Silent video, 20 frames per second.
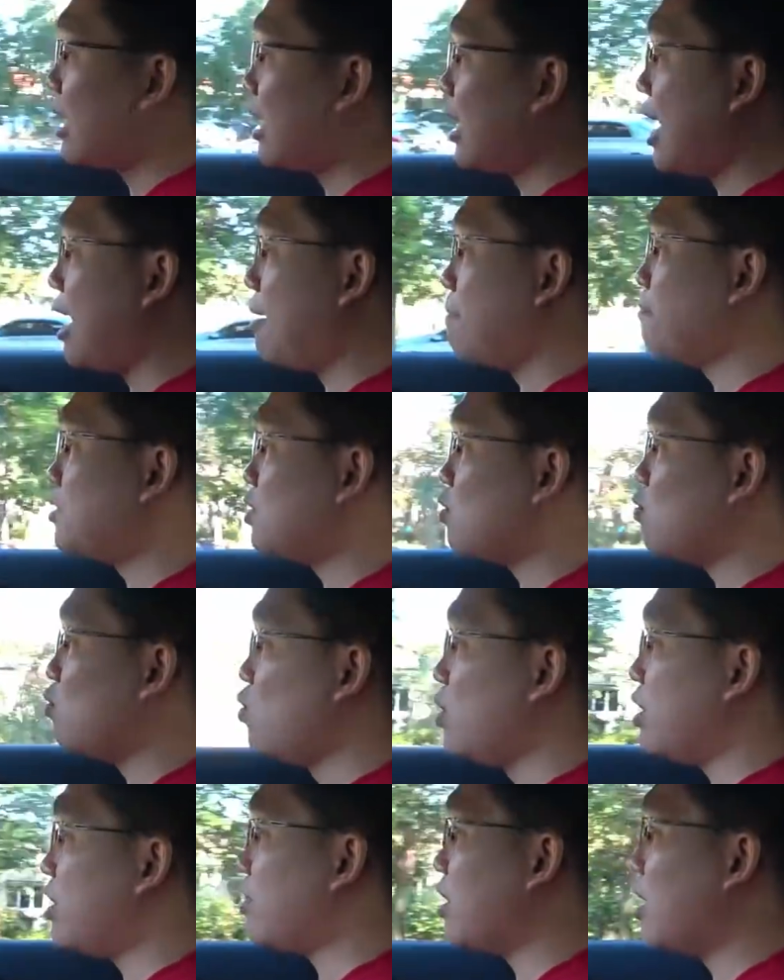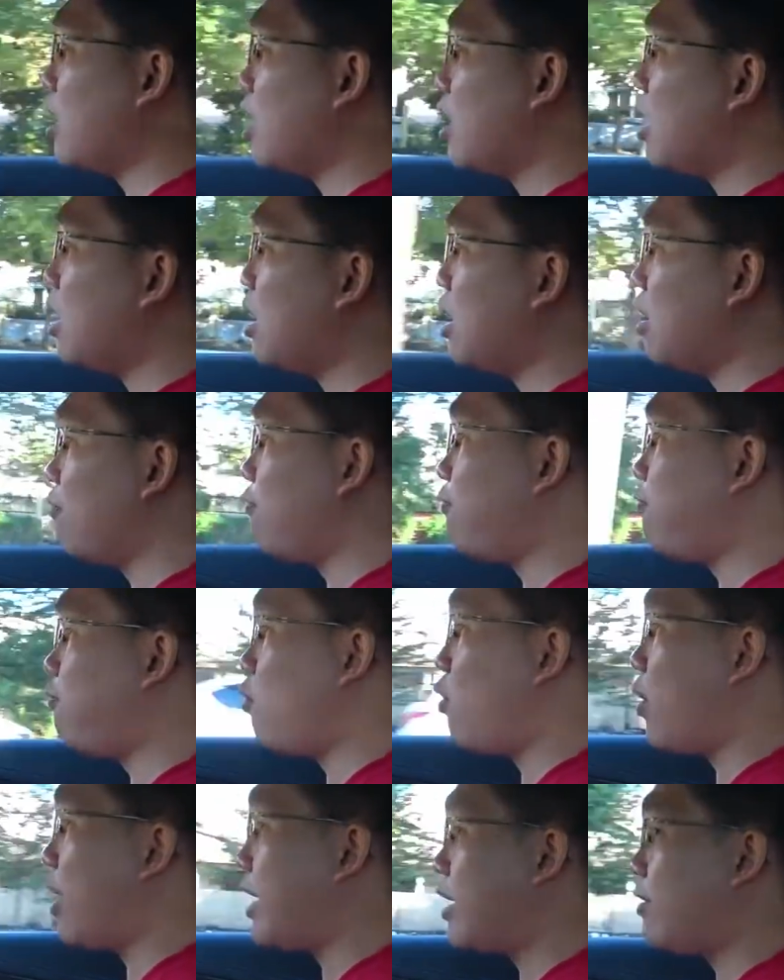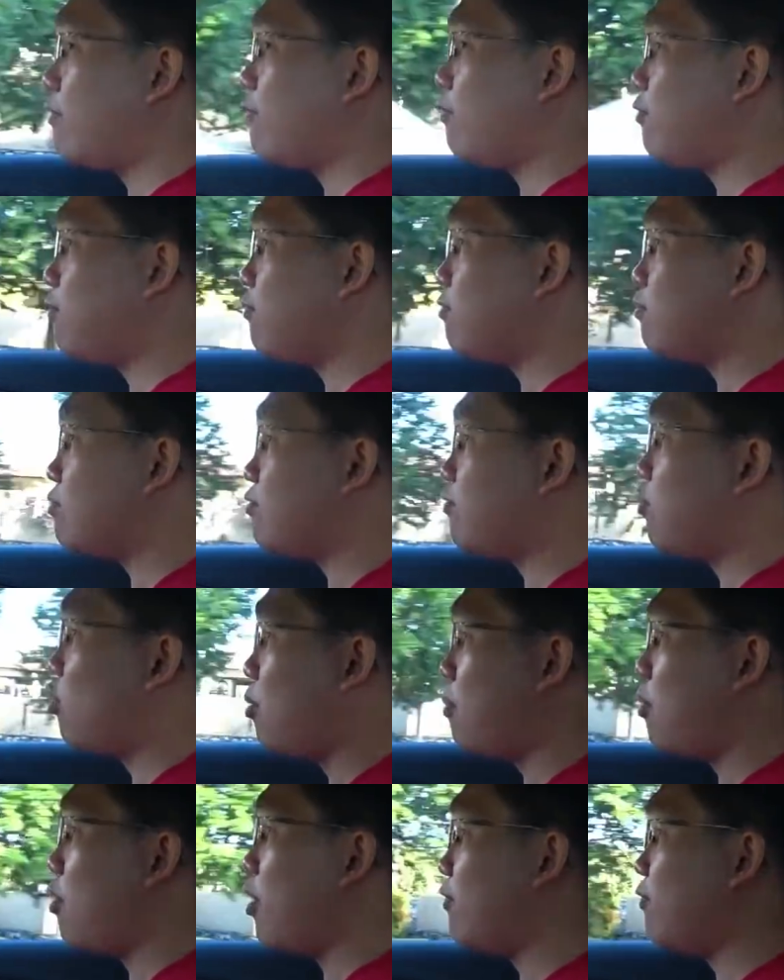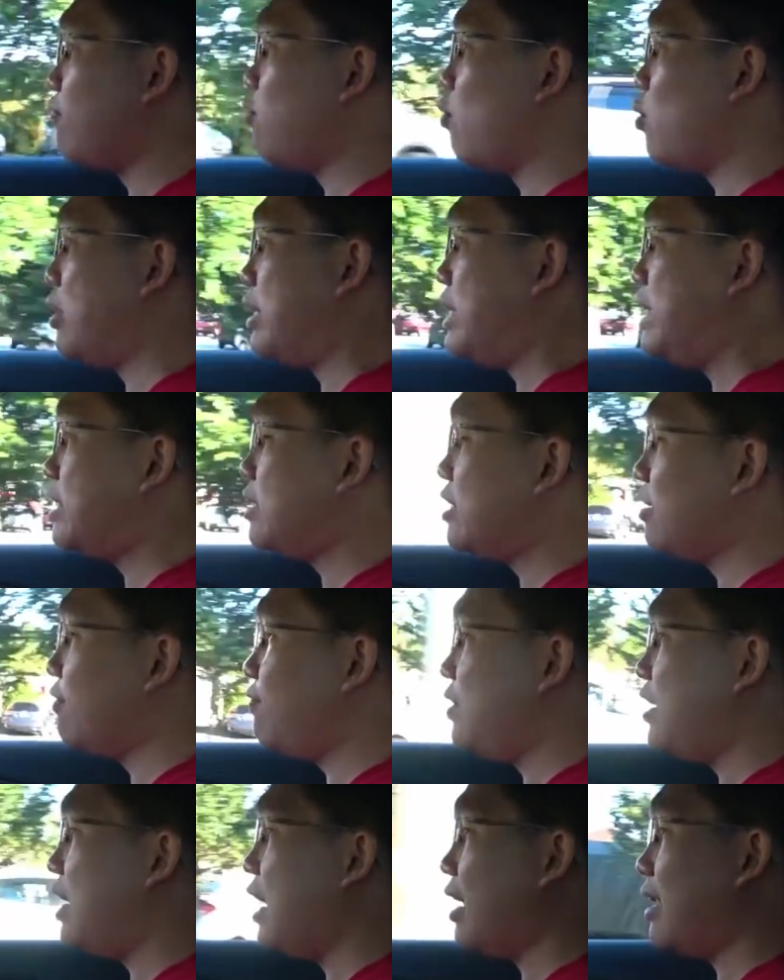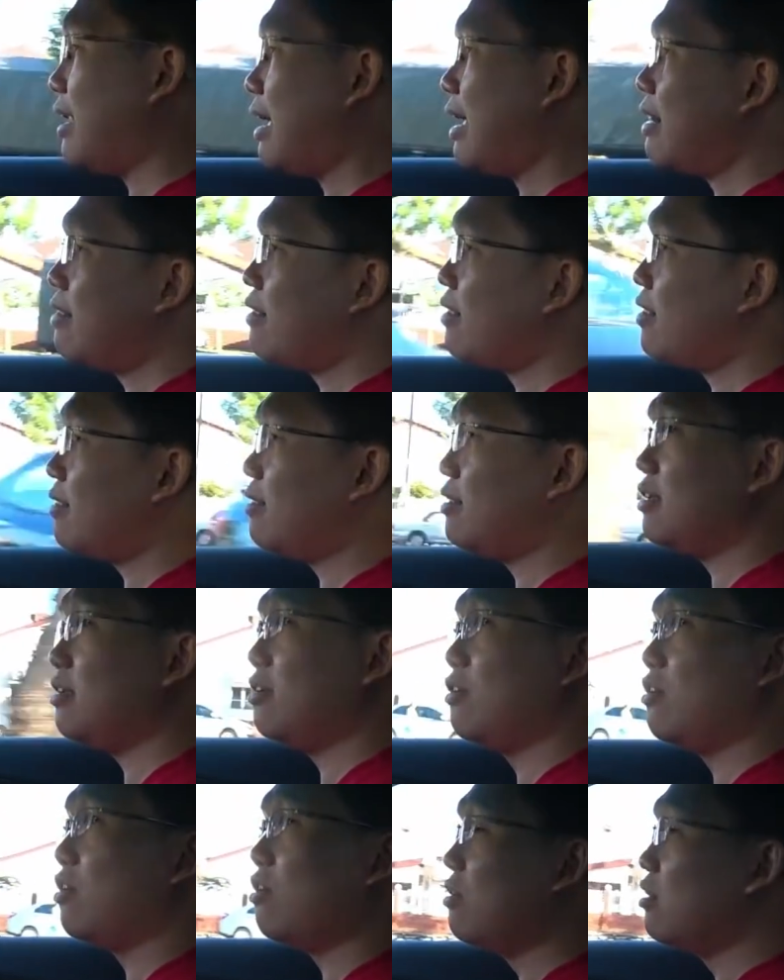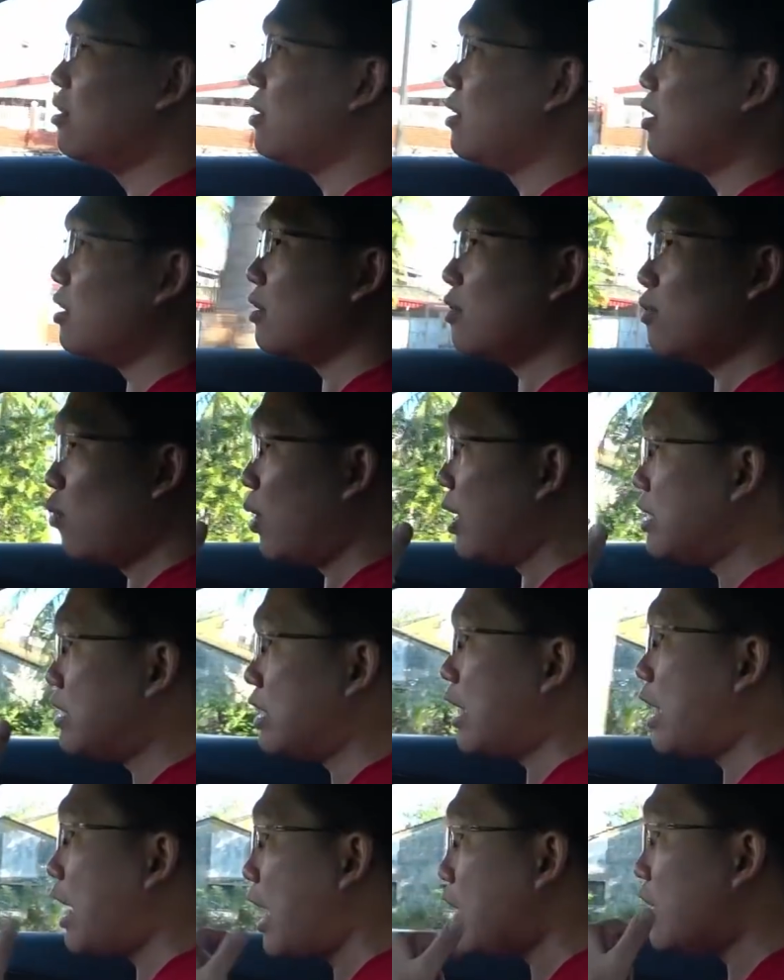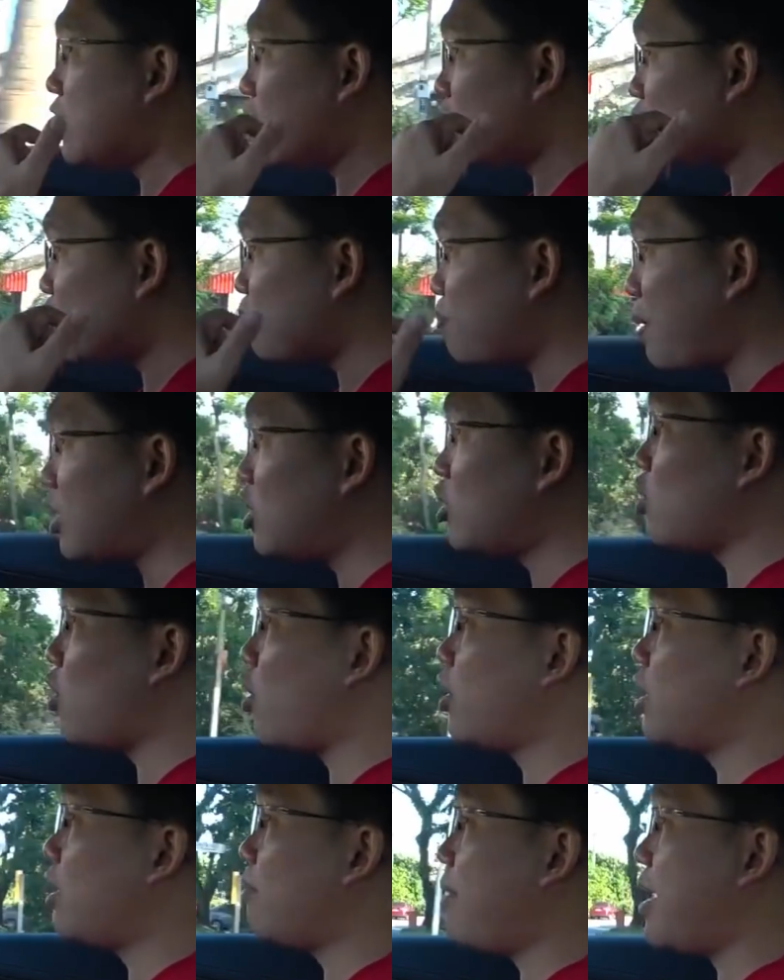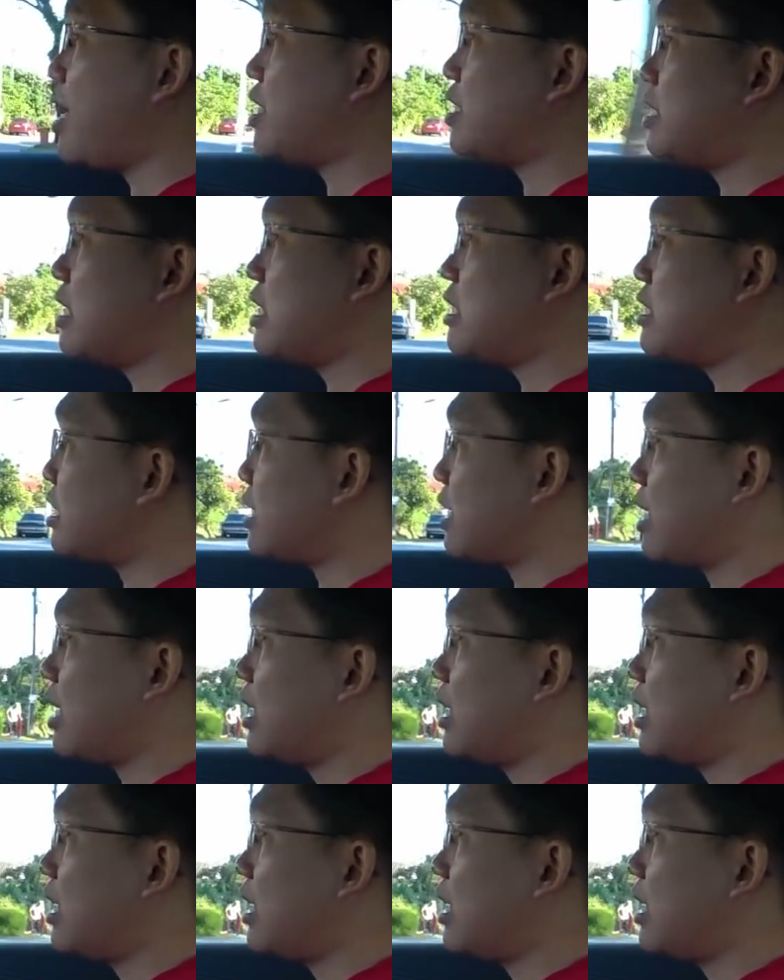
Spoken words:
comes with a 4.4 liter V8, and you know, once again, special order basis,